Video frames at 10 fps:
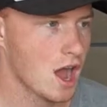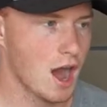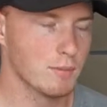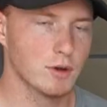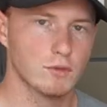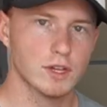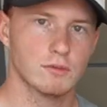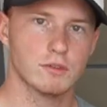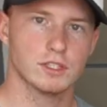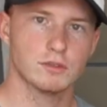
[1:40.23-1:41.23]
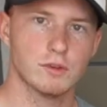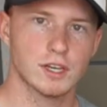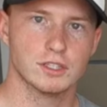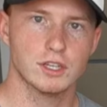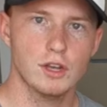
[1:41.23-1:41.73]
Uh, but wait, what you
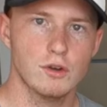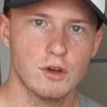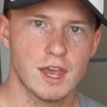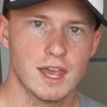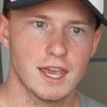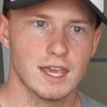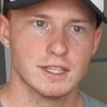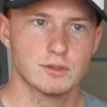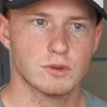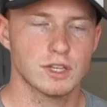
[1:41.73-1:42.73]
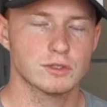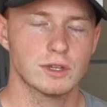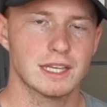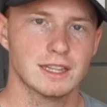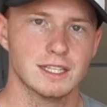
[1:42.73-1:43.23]
want to do is you want to
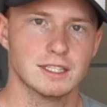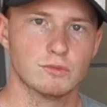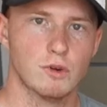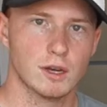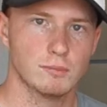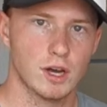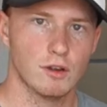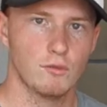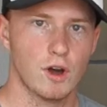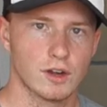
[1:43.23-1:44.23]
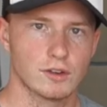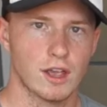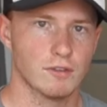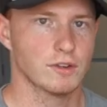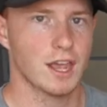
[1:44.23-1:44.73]
drink at least one bottle of water
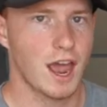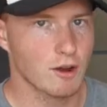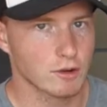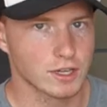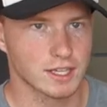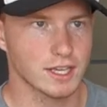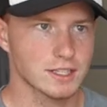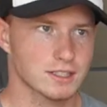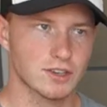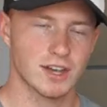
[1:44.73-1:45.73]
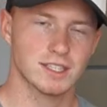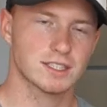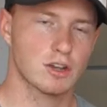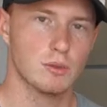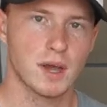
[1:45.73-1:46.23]
every hour again. So I
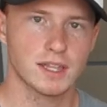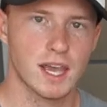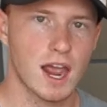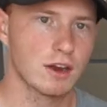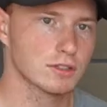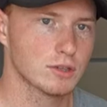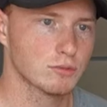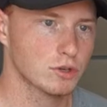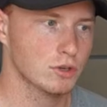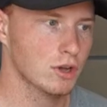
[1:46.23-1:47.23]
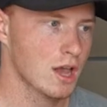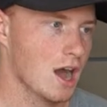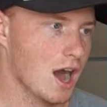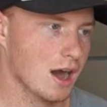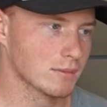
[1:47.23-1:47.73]
just go by that hourly rule.
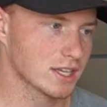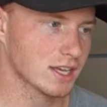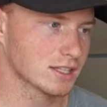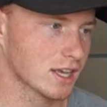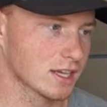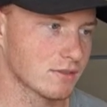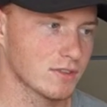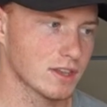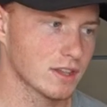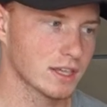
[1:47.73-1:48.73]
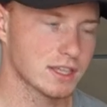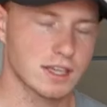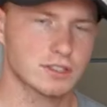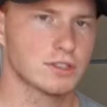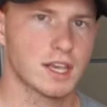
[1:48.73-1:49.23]
Um, again, like if it, like
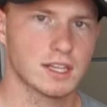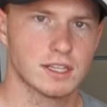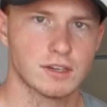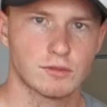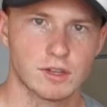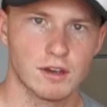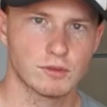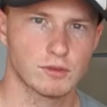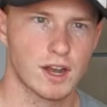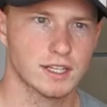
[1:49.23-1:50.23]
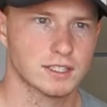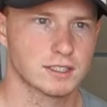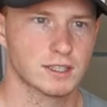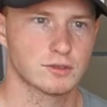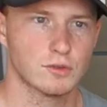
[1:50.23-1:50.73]
yesterday I did a recovery ride,
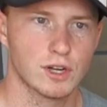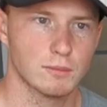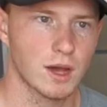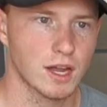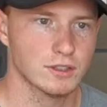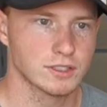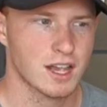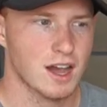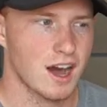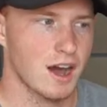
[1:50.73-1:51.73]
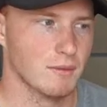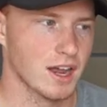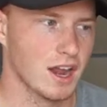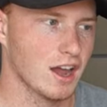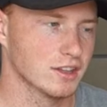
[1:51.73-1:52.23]
just like twenty miles. Um,
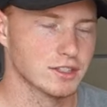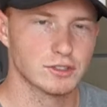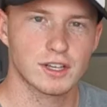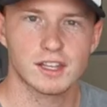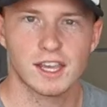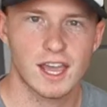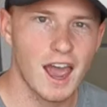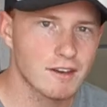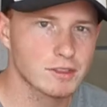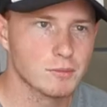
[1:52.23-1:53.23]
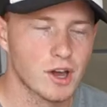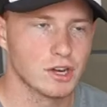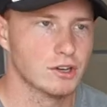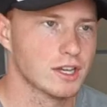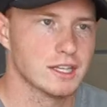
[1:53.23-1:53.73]
I, I only drank like half the
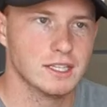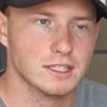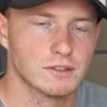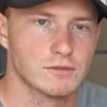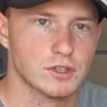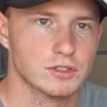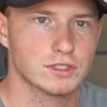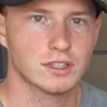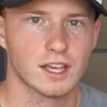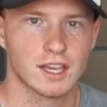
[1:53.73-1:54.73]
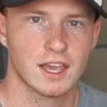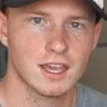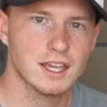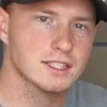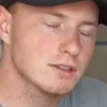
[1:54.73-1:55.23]
bottle. I didn't eat any food. So
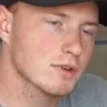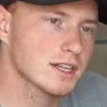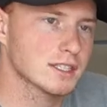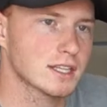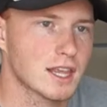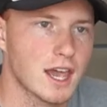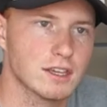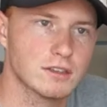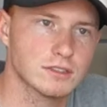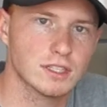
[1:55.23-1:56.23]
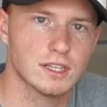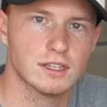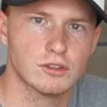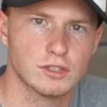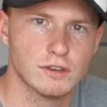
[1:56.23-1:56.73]
like easy rides like that usually
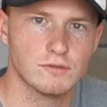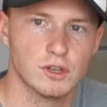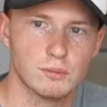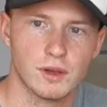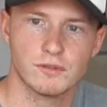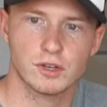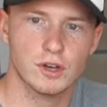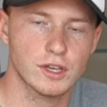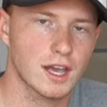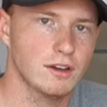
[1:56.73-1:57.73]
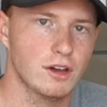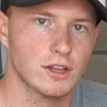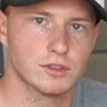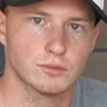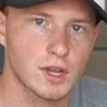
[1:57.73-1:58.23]
don't need food. But if you're going out
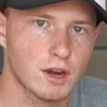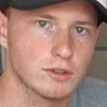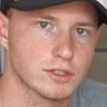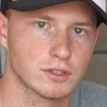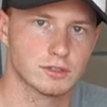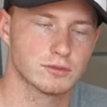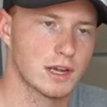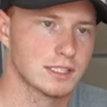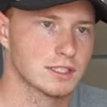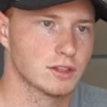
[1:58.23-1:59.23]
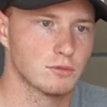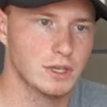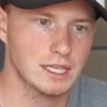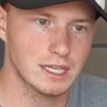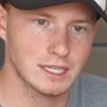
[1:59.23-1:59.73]
on three hour endurance rides on the
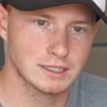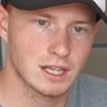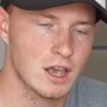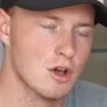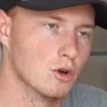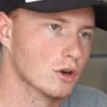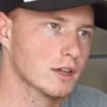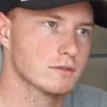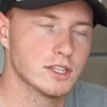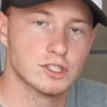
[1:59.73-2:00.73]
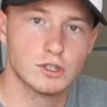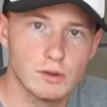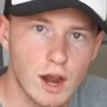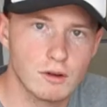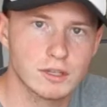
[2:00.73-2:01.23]
weekends or even
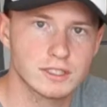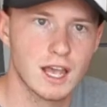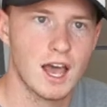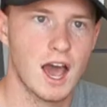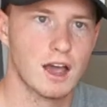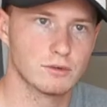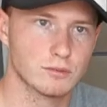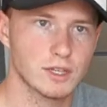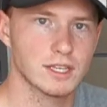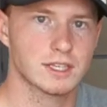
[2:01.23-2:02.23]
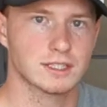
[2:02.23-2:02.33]
two hours, I'd really